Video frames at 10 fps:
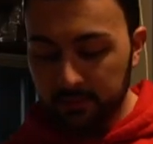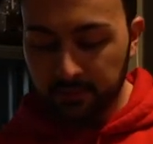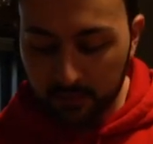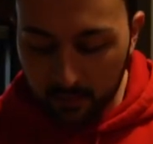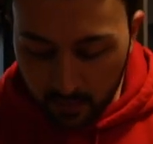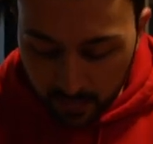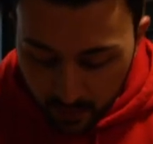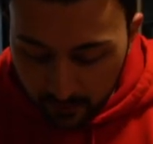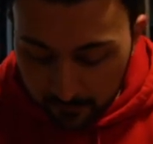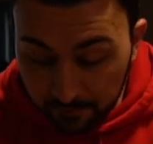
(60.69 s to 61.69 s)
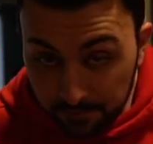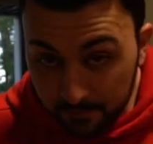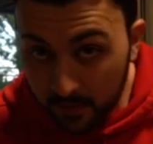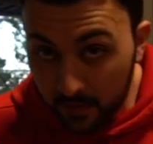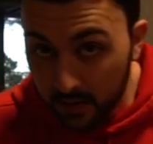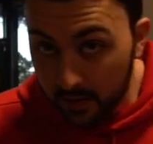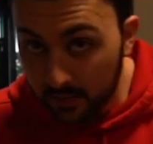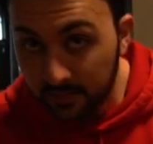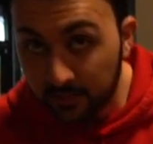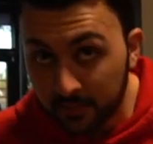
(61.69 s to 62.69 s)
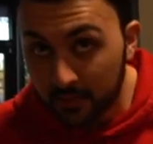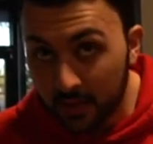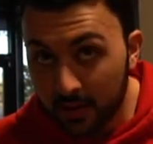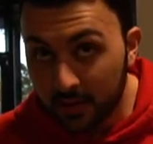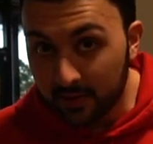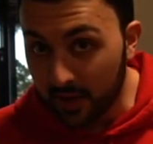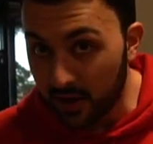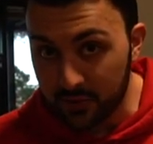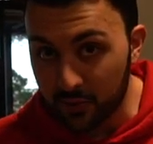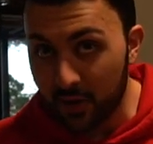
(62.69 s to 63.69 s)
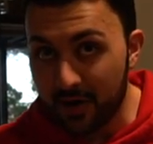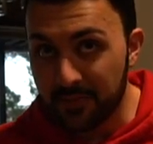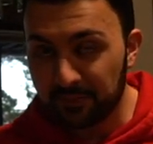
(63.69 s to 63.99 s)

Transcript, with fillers: Wait, oh, you just do it like that? You don't put it in your bottle? No, just raw.